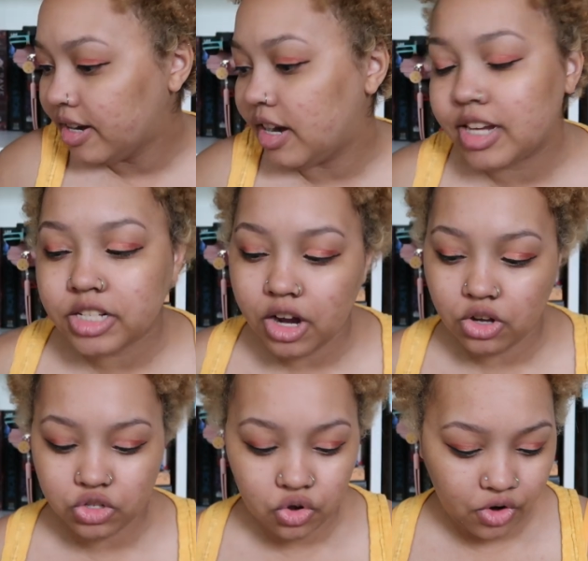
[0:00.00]
Next, I
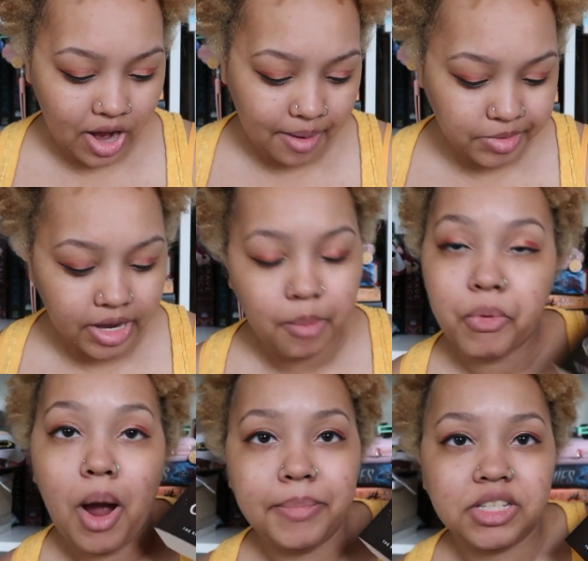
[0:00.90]
also grabbed A
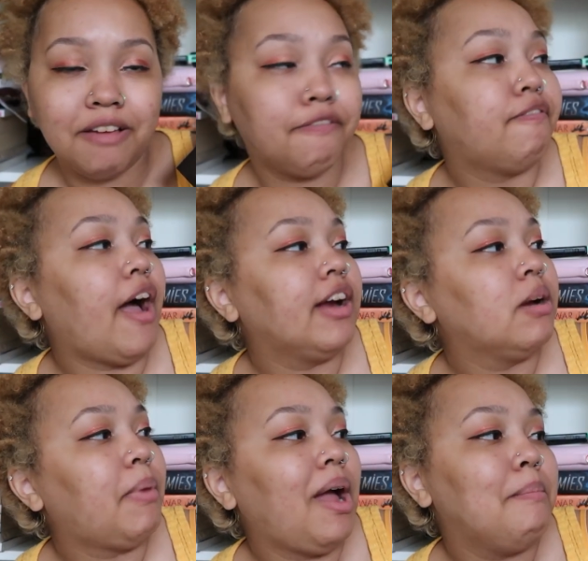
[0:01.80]
Promise of
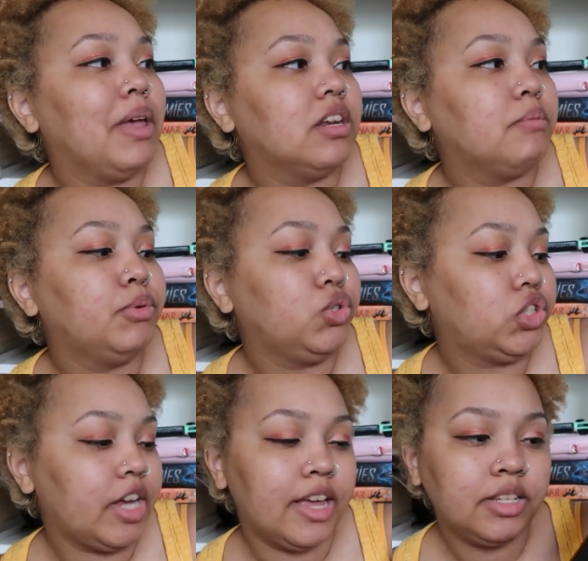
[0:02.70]
Fire by Amanda
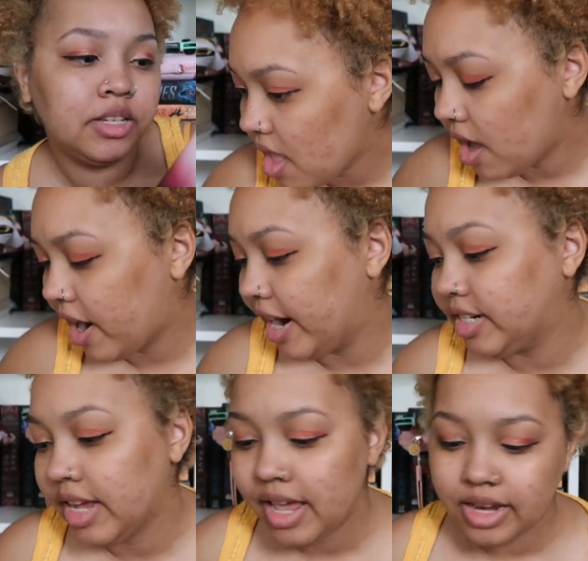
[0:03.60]
Bouchet.
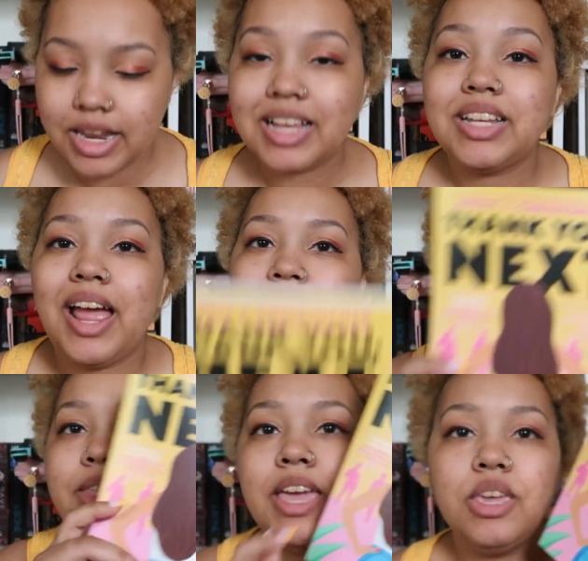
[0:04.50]
Alright, next I
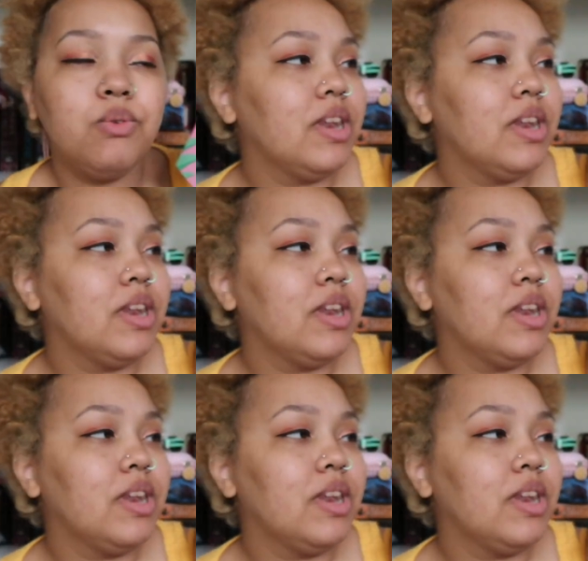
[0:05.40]
have Thank You